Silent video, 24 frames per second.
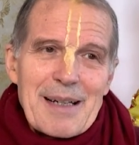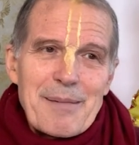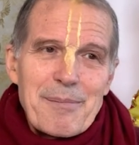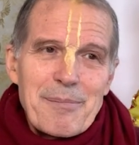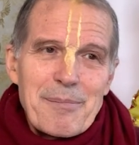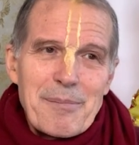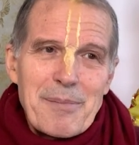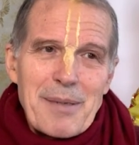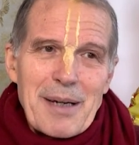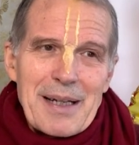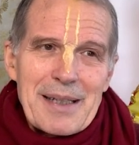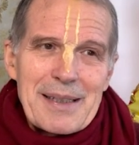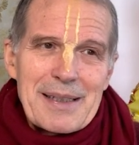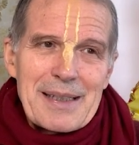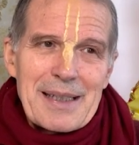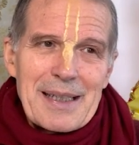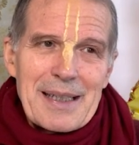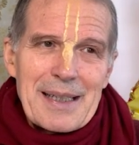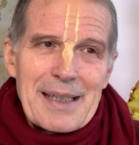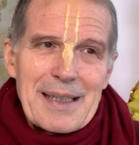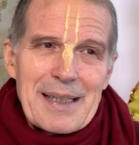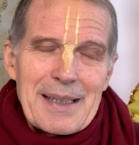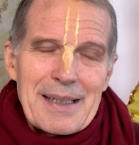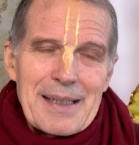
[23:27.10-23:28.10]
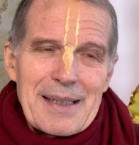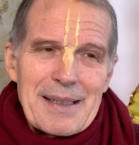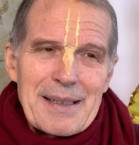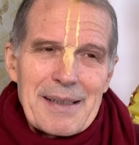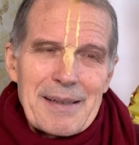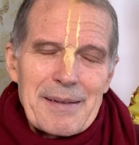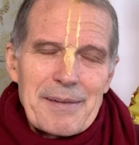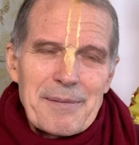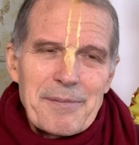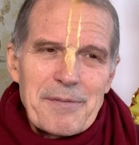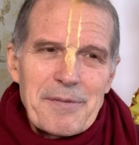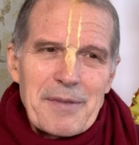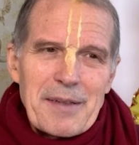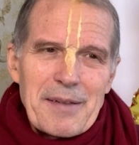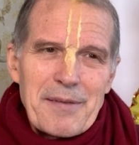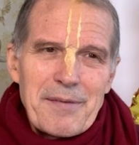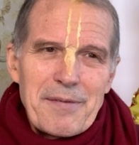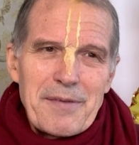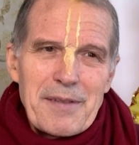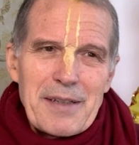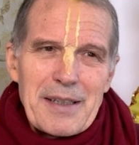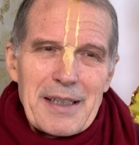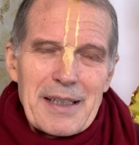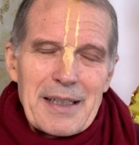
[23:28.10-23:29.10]
But
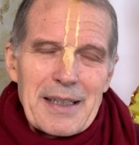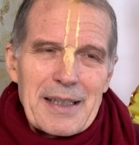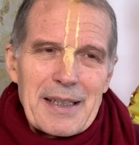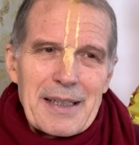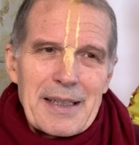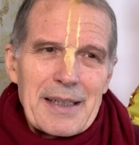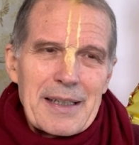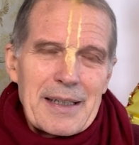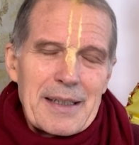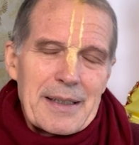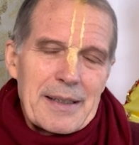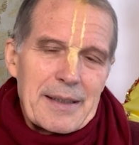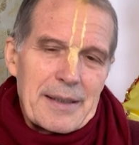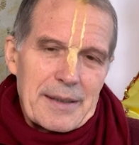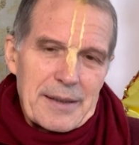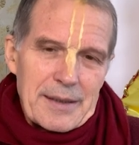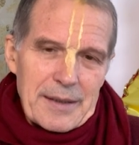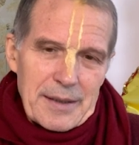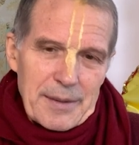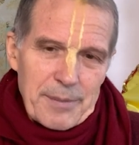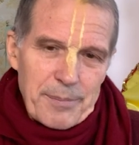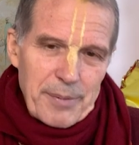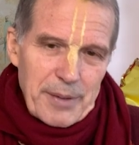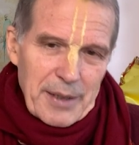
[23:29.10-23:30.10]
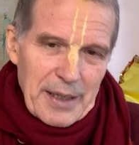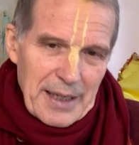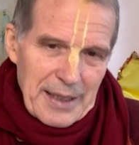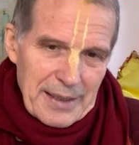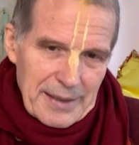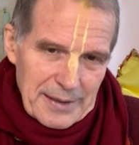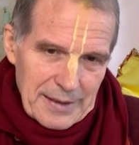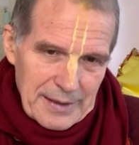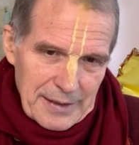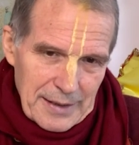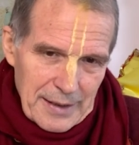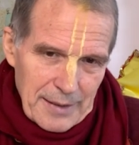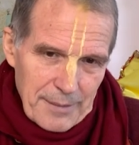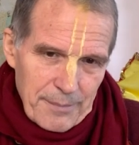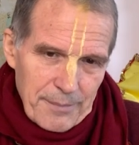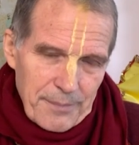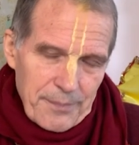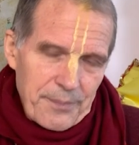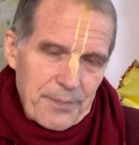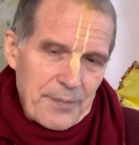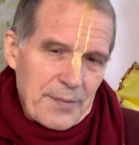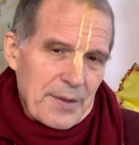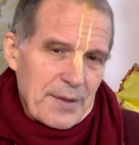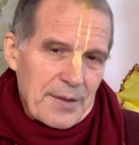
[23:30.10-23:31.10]
if we repress
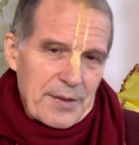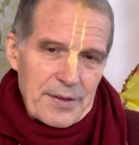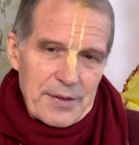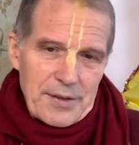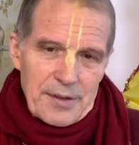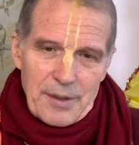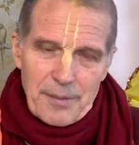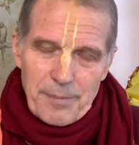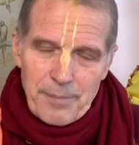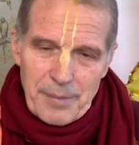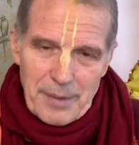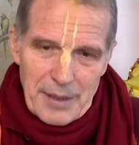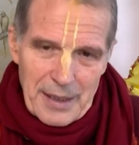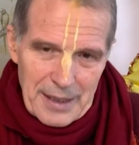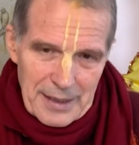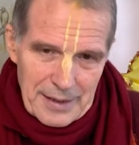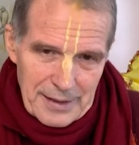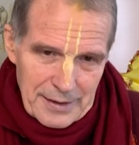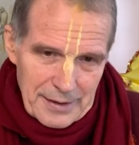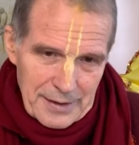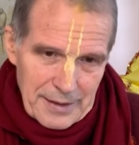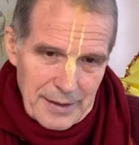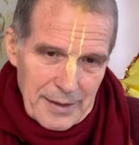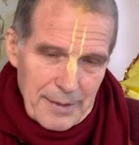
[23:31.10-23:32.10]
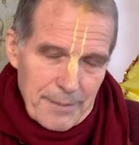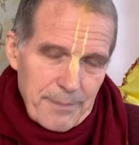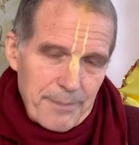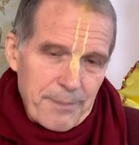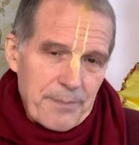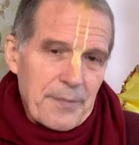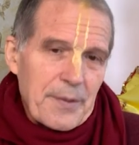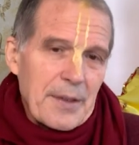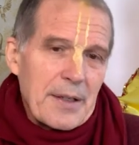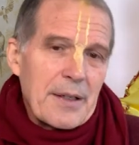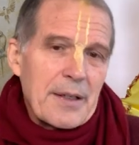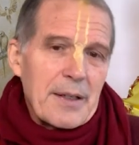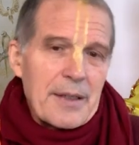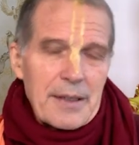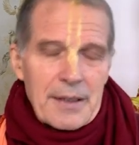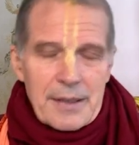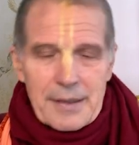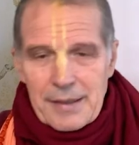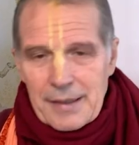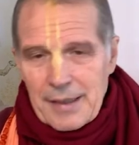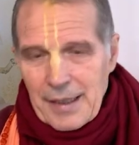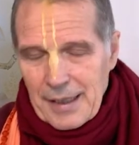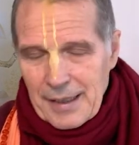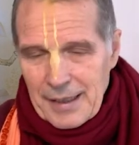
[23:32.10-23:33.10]
them, suppress them,
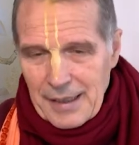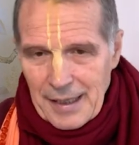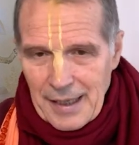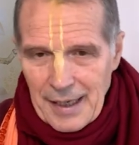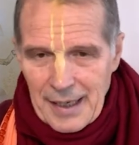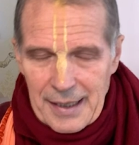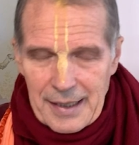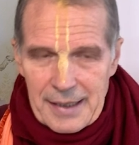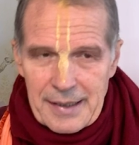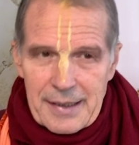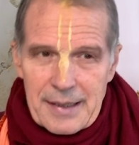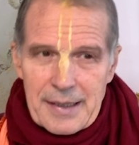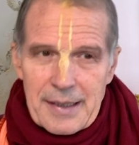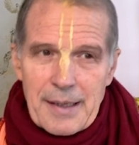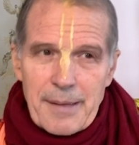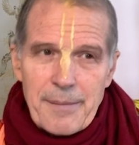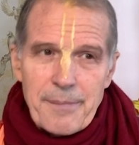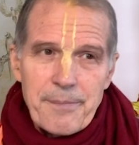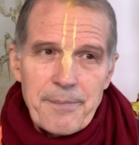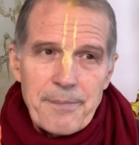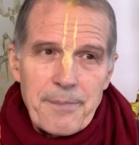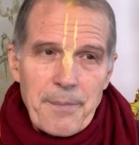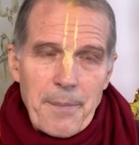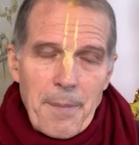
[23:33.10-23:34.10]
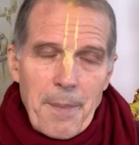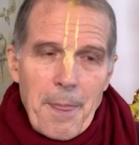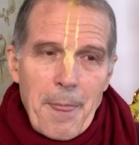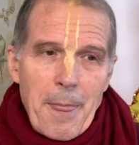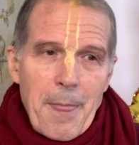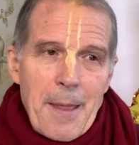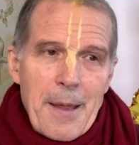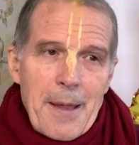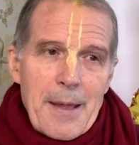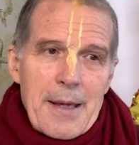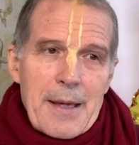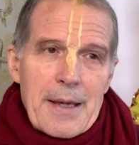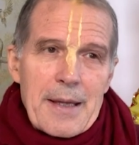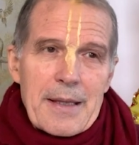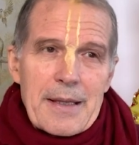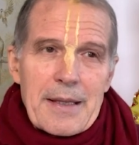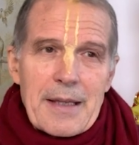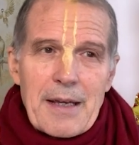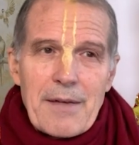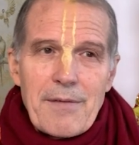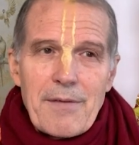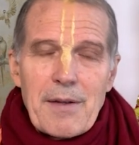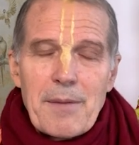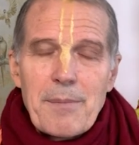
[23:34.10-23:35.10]
neglect them,
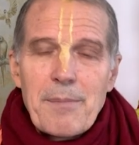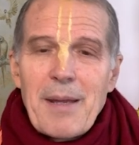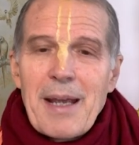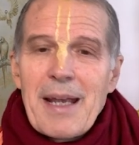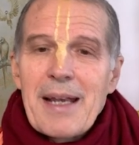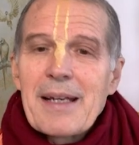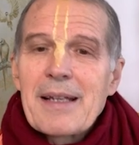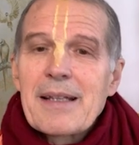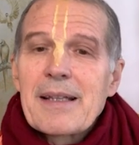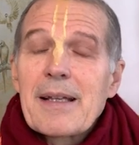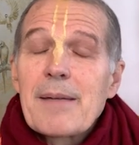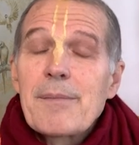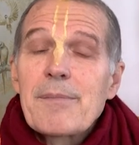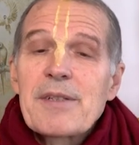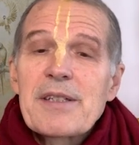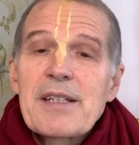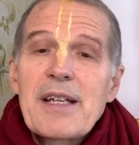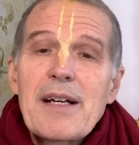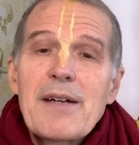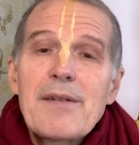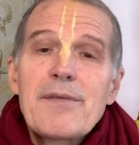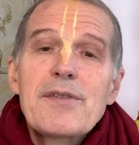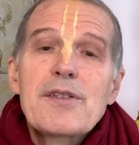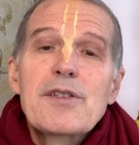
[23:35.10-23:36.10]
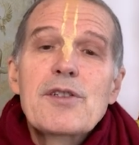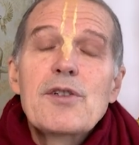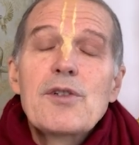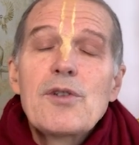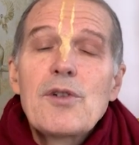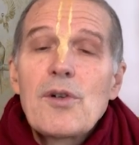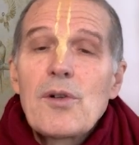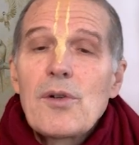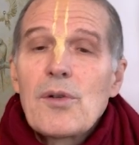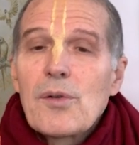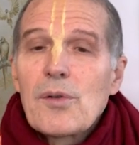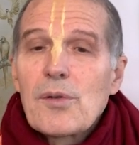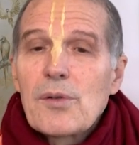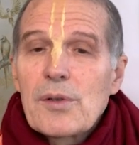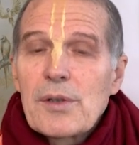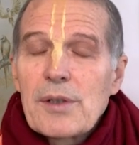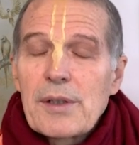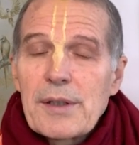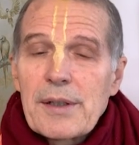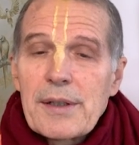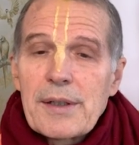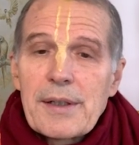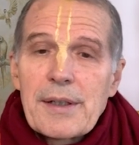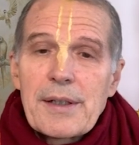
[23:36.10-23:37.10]
they will make themselves known
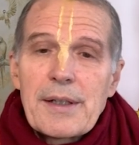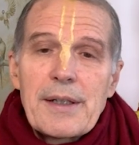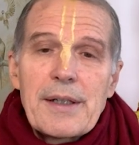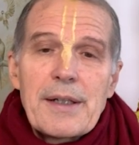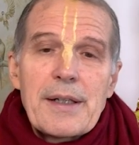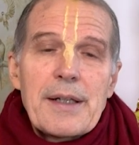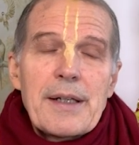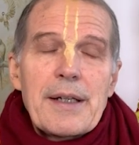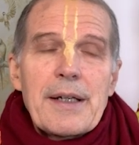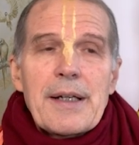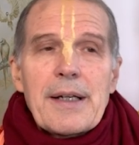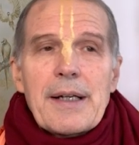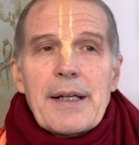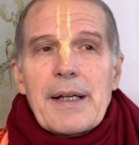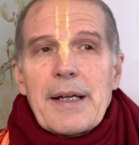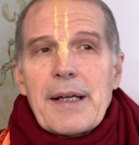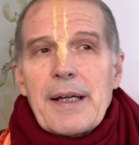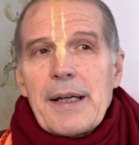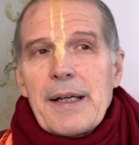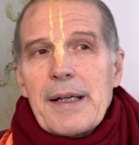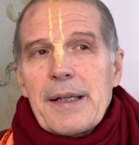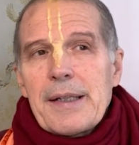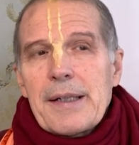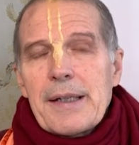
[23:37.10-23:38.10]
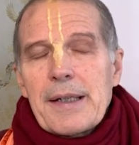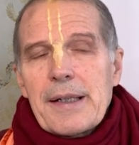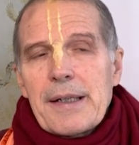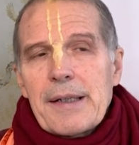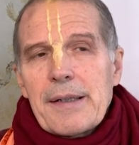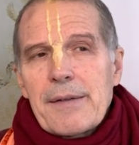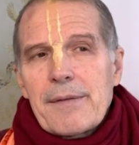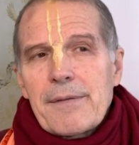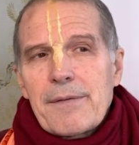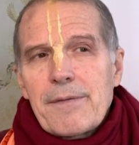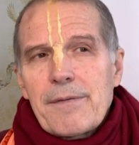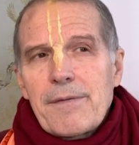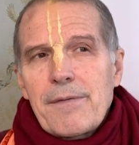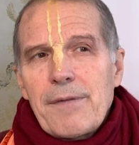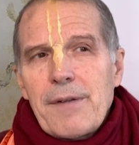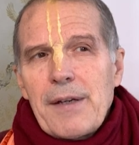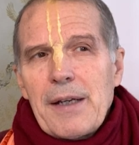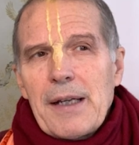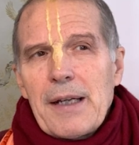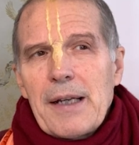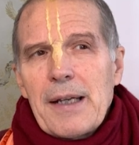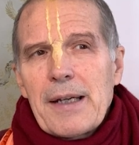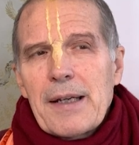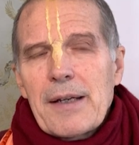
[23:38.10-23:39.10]
in a
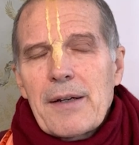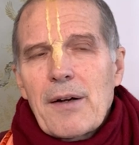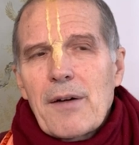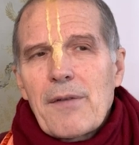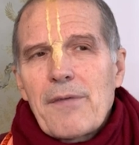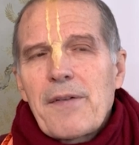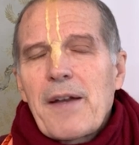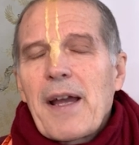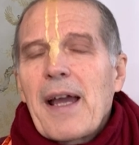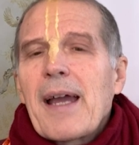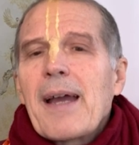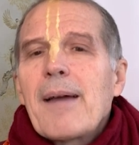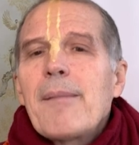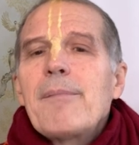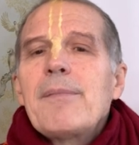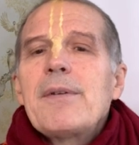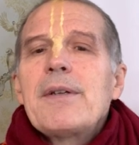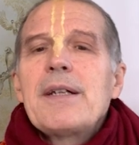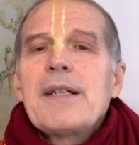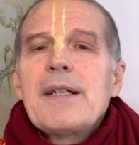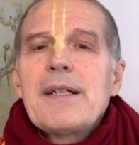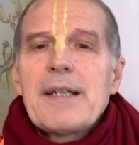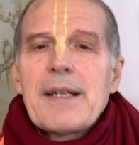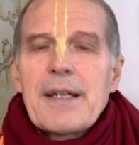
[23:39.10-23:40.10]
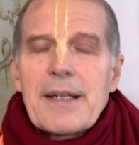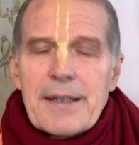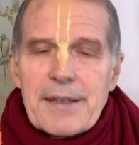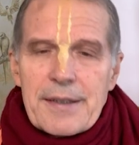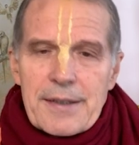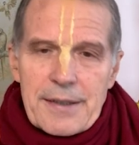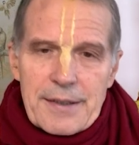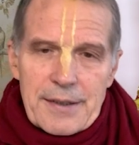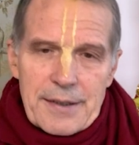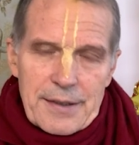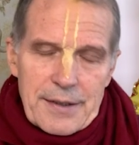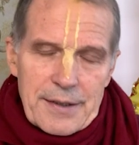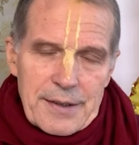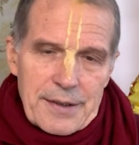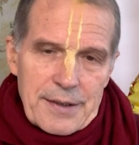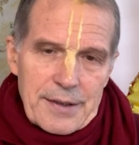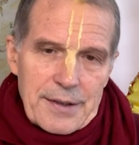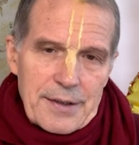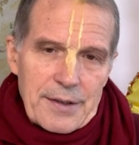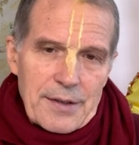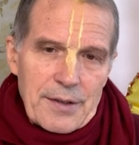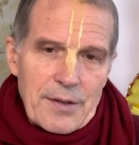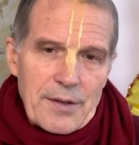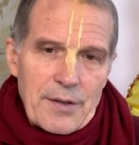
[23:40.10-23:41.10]
feeling of emptiness,
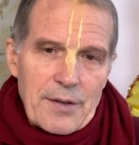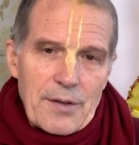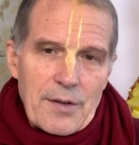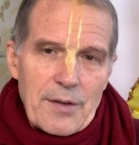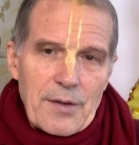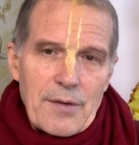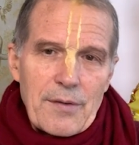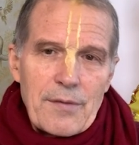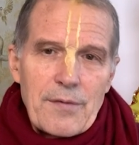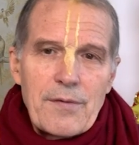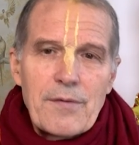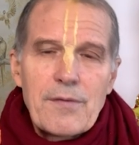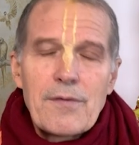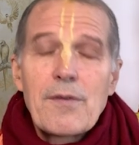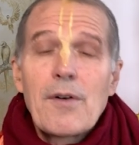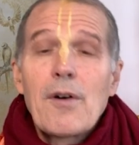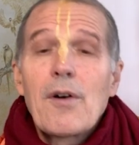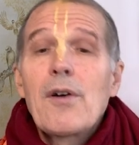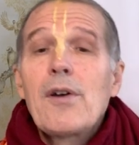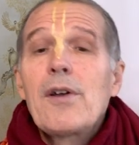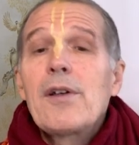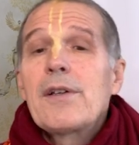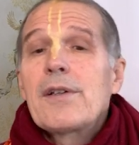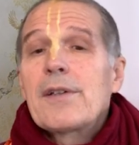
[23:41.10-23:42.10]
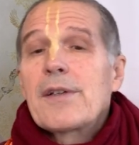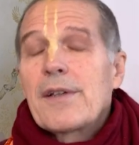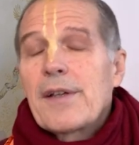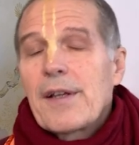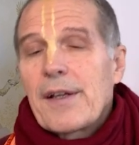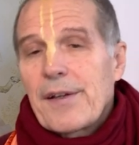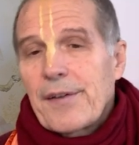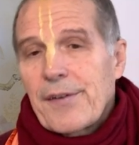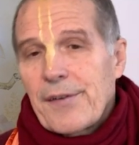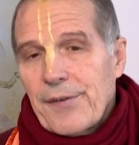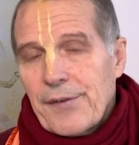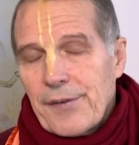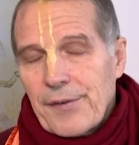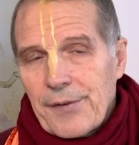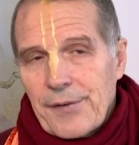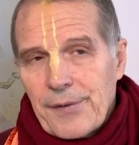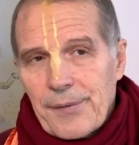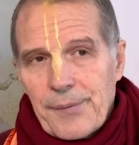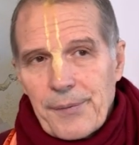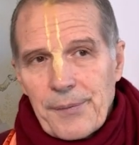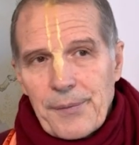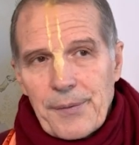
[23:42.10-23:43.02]
of voidness,